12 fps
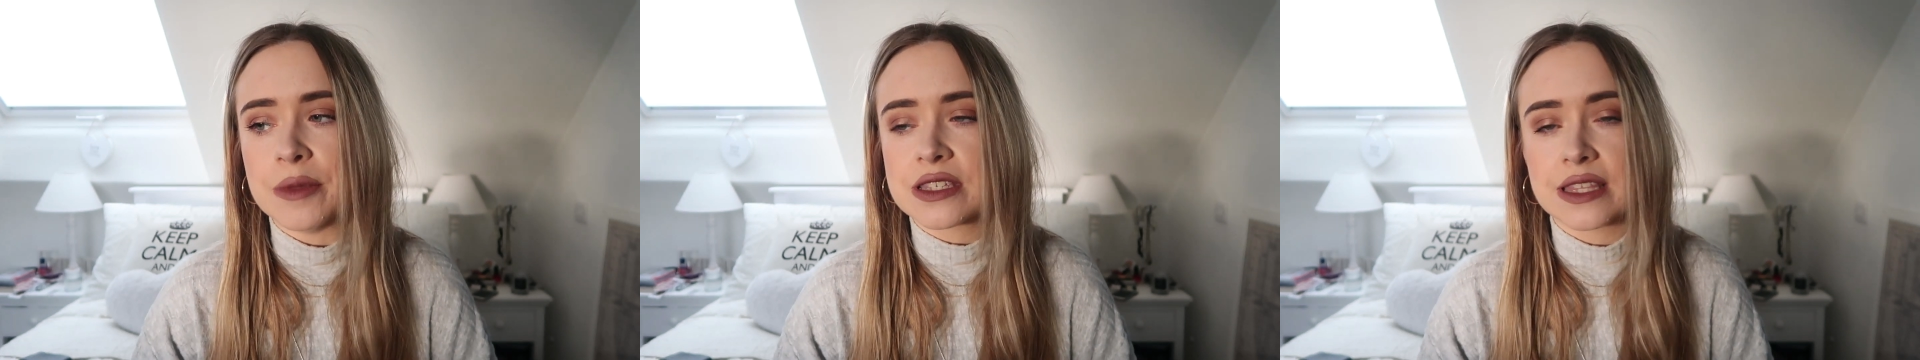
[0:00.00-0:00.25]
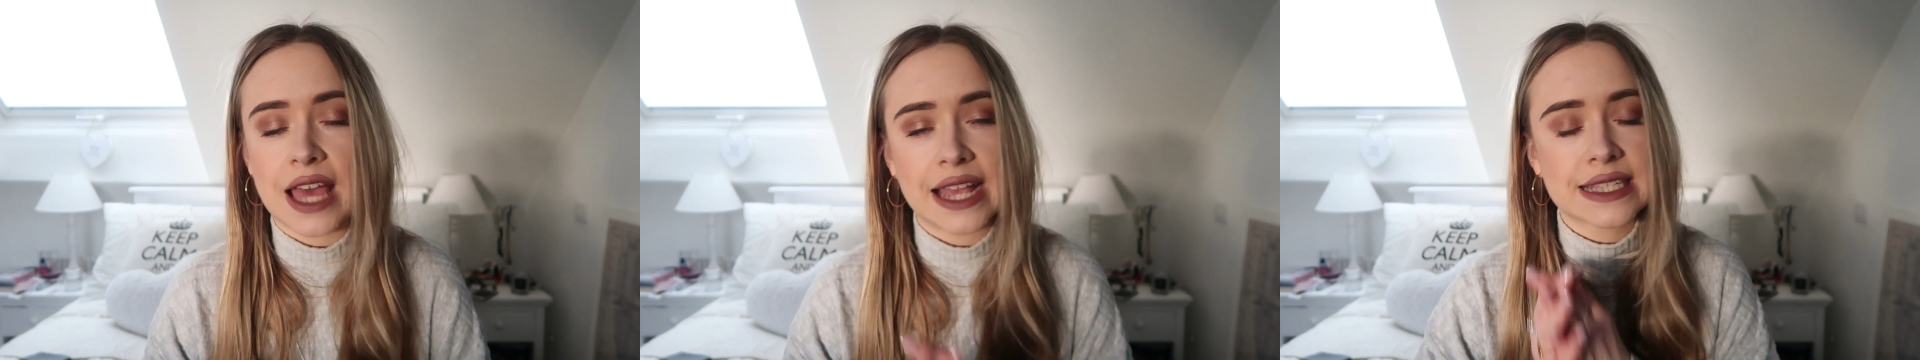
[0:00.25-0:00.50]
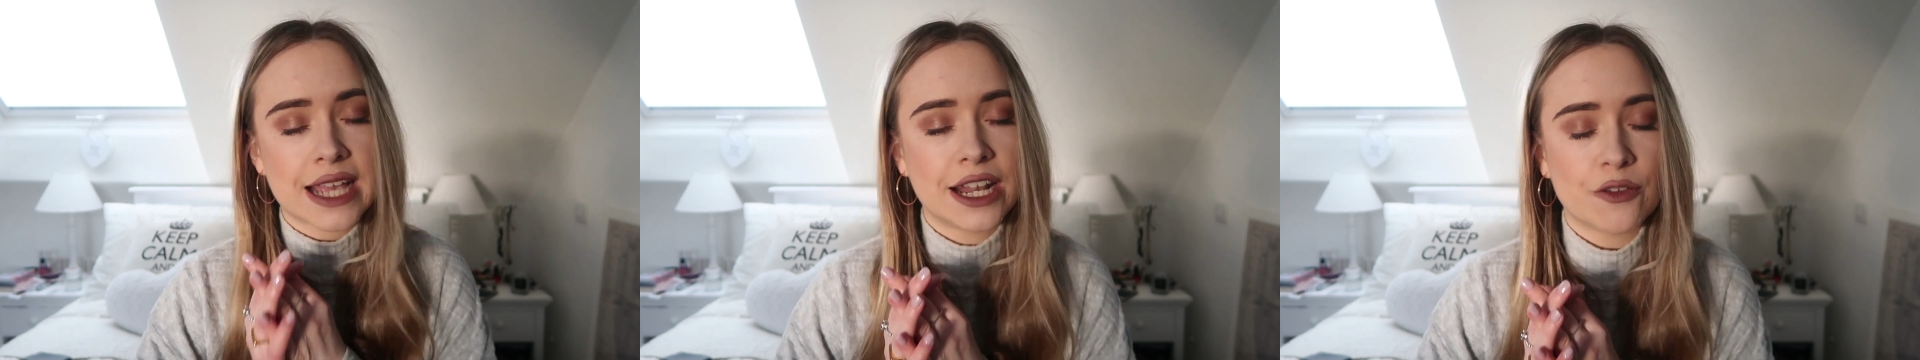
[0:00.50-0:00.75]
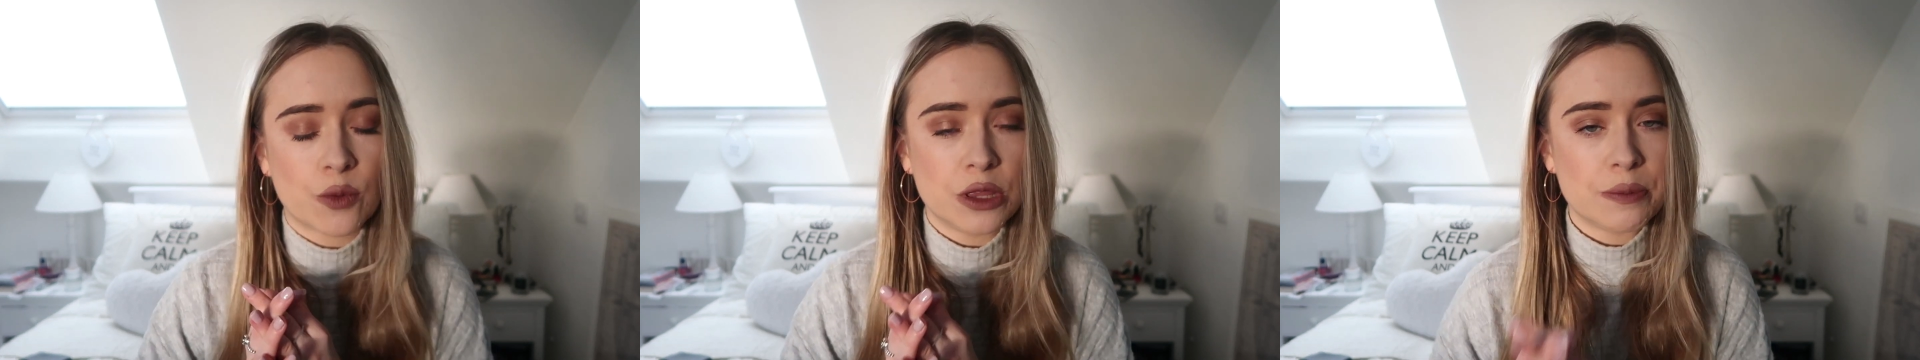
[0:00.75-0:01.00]
So that is
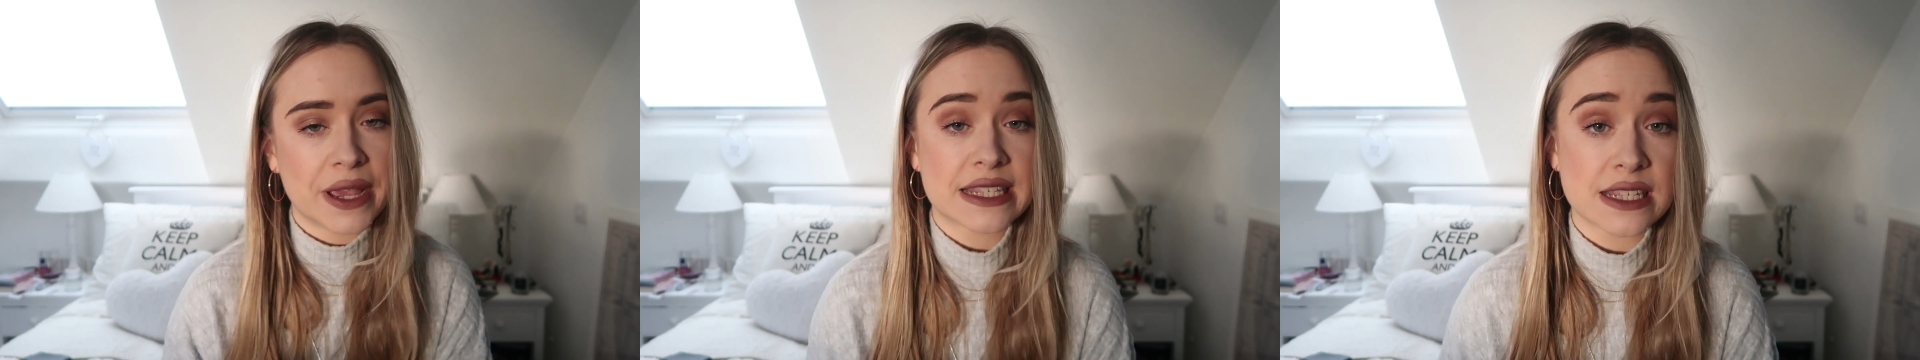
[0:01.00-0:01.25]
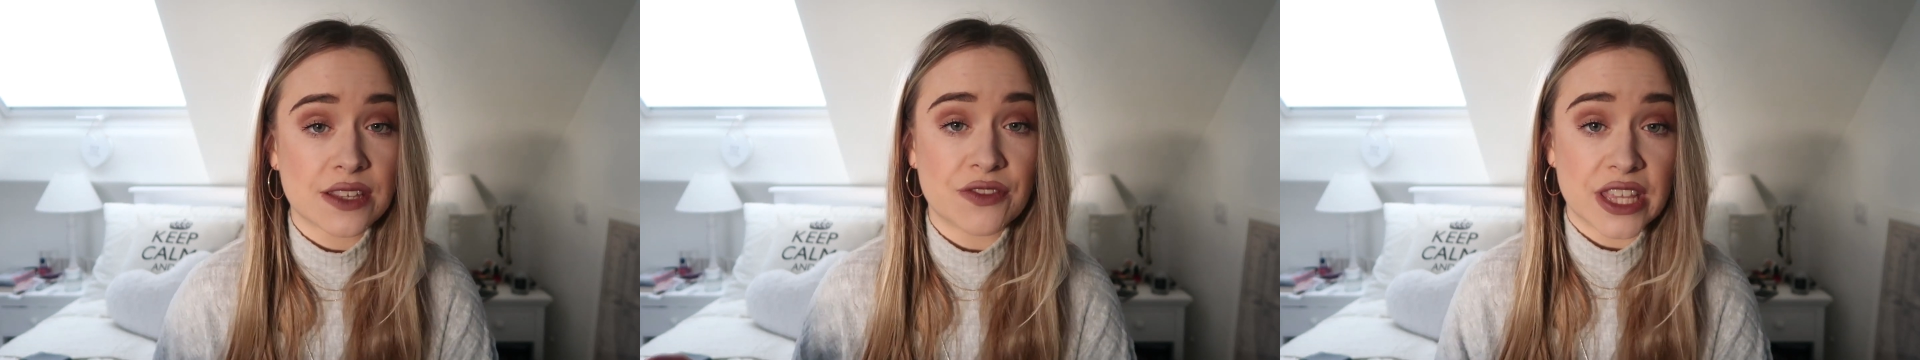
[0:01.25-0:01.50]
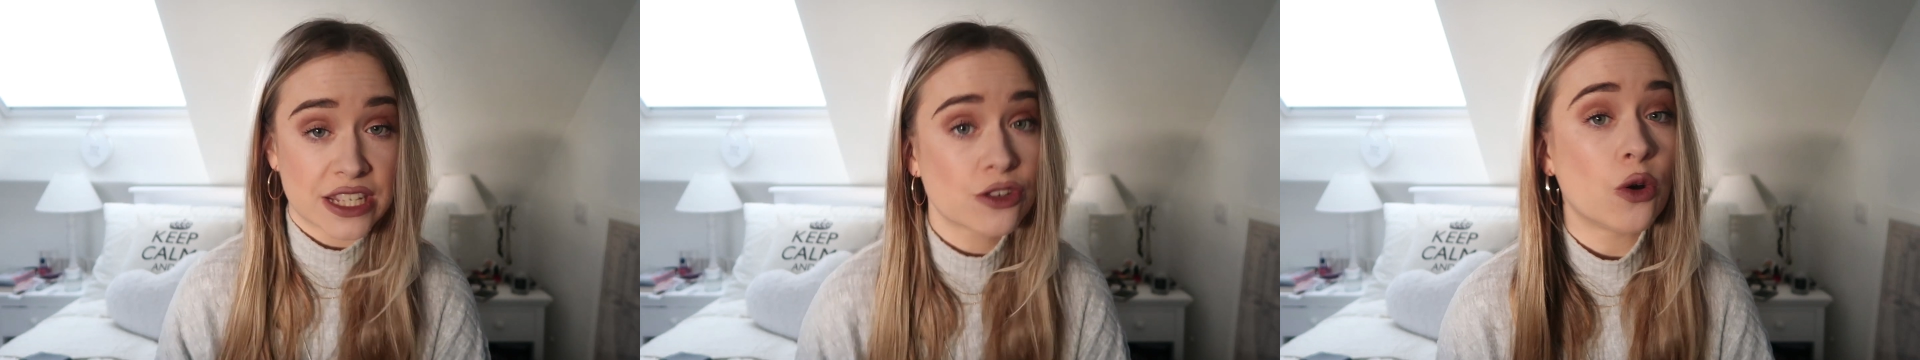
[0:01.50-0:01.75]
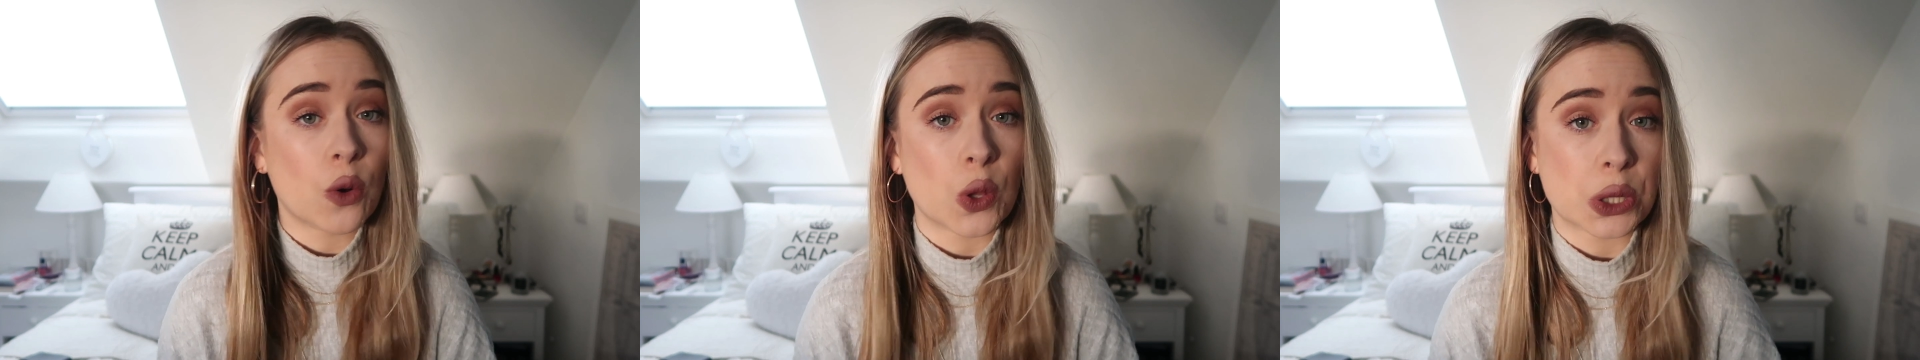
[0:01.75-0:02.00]
kind of what the basis of
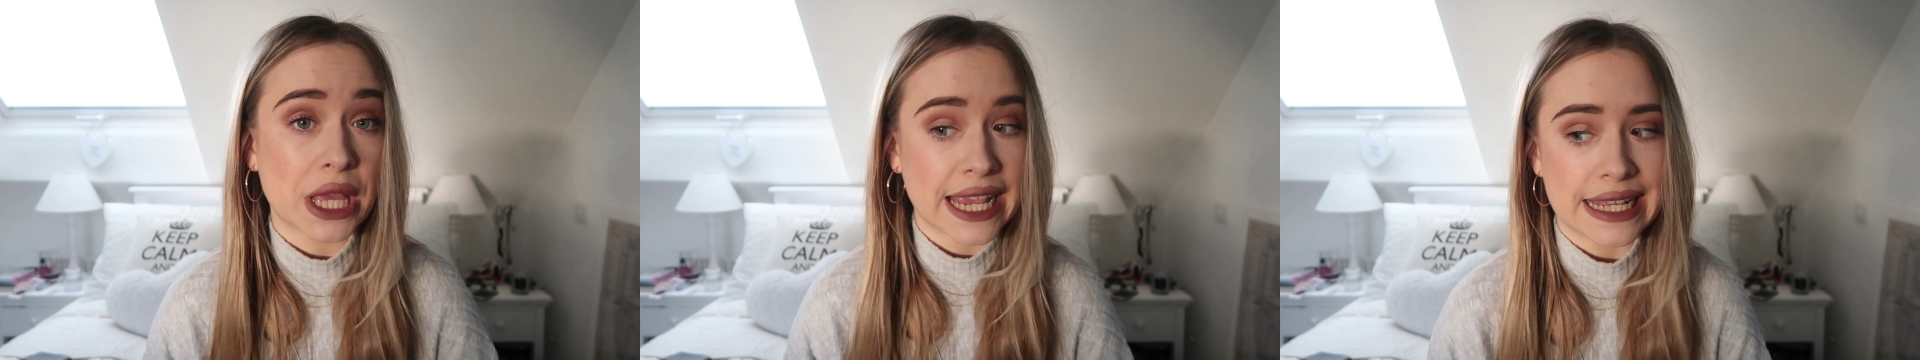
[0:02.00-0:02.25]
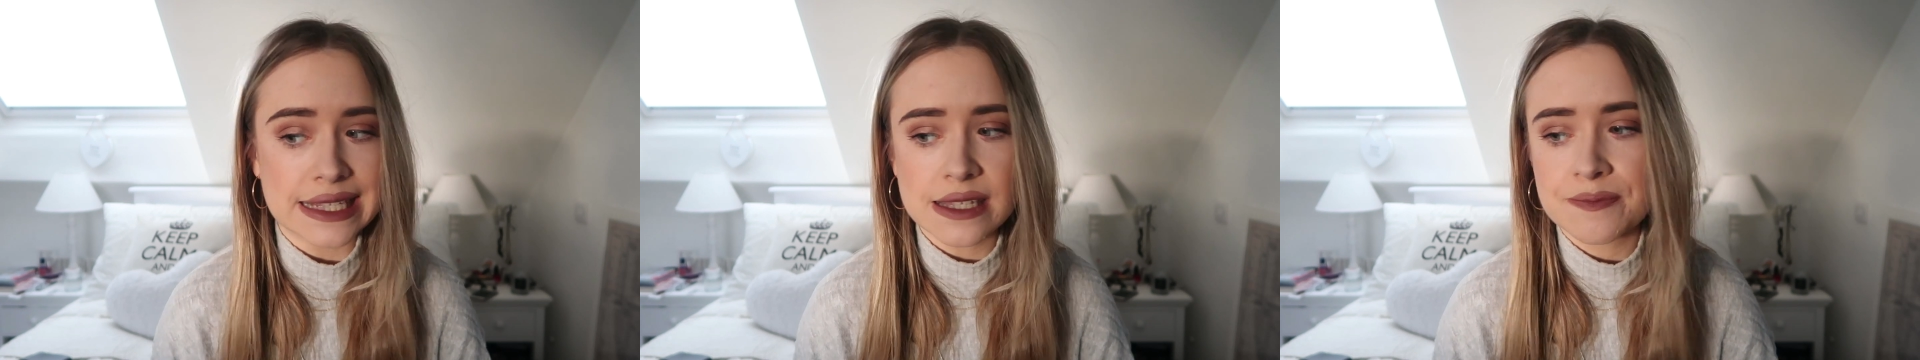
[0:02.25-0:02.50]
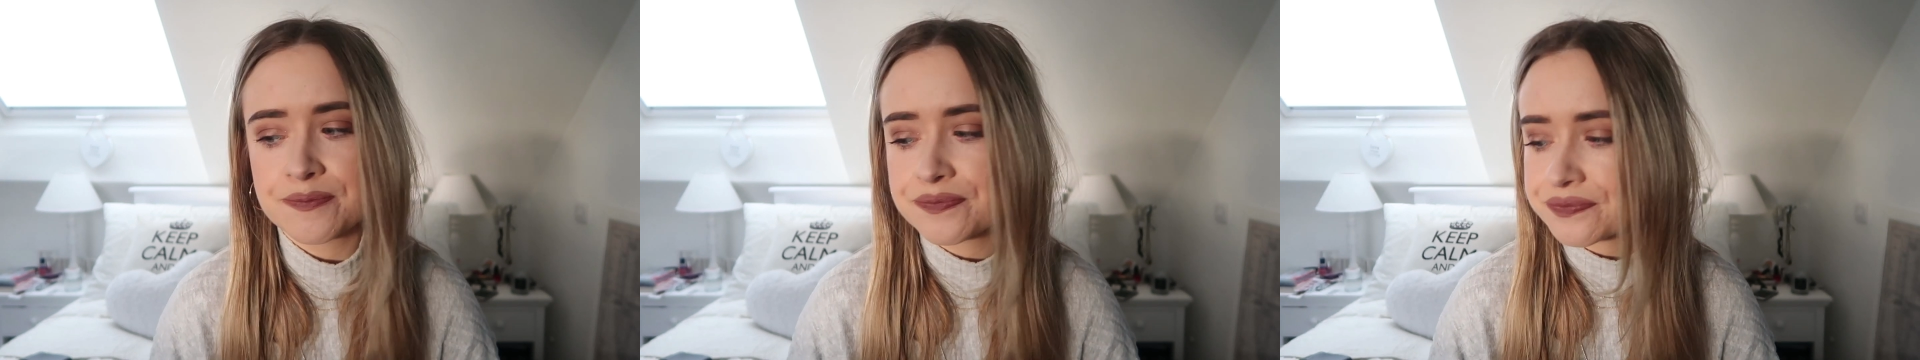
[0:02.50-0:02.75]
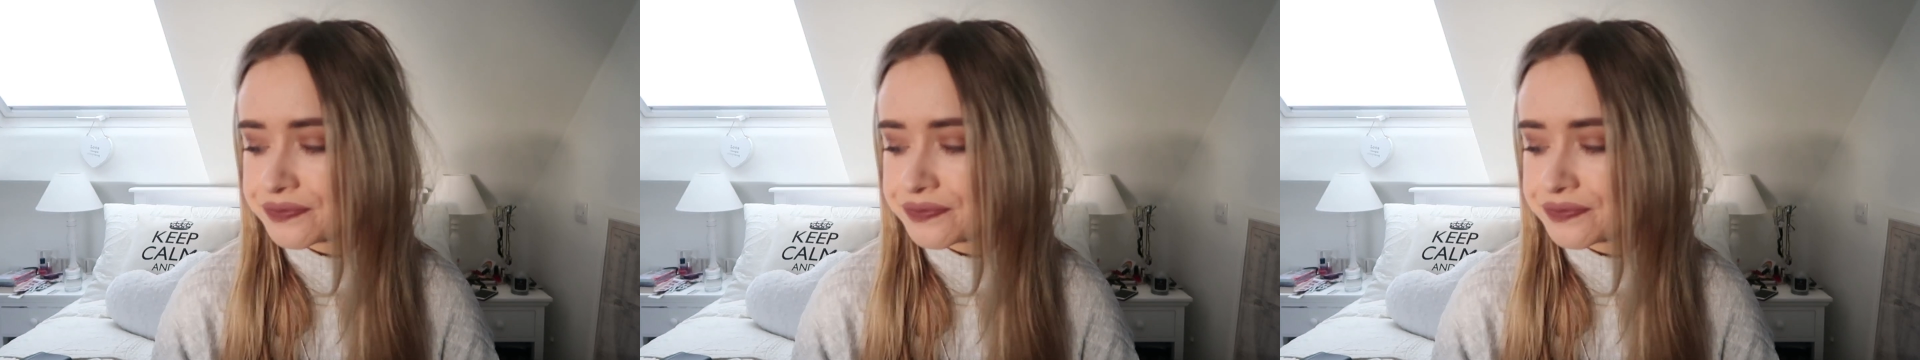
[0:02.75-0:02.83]
this haul is.